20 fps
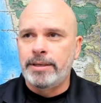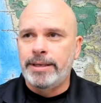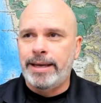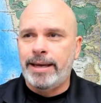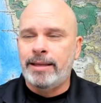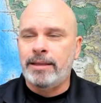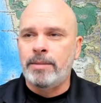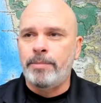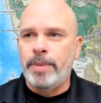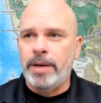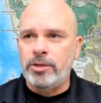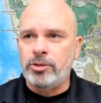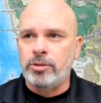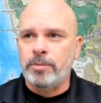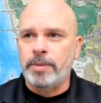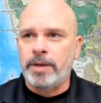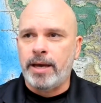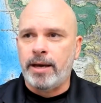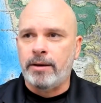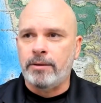and the bedroom
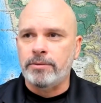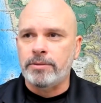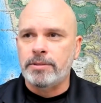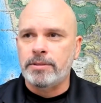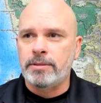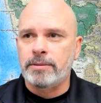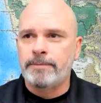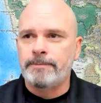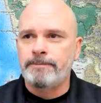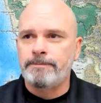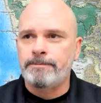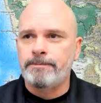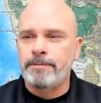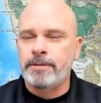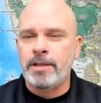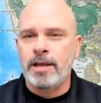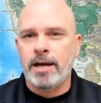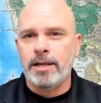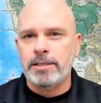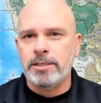count,
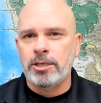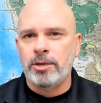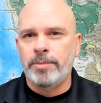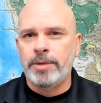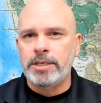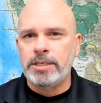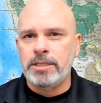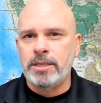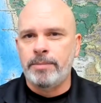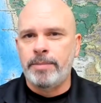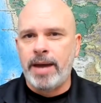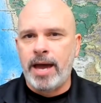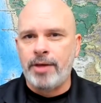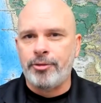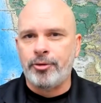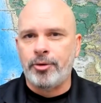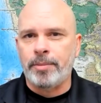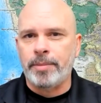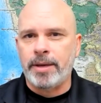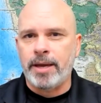not so much the
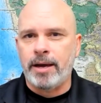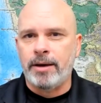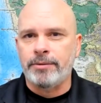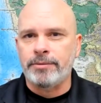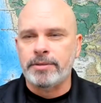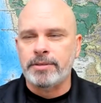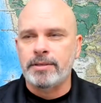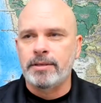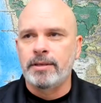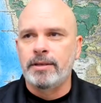bathroom count.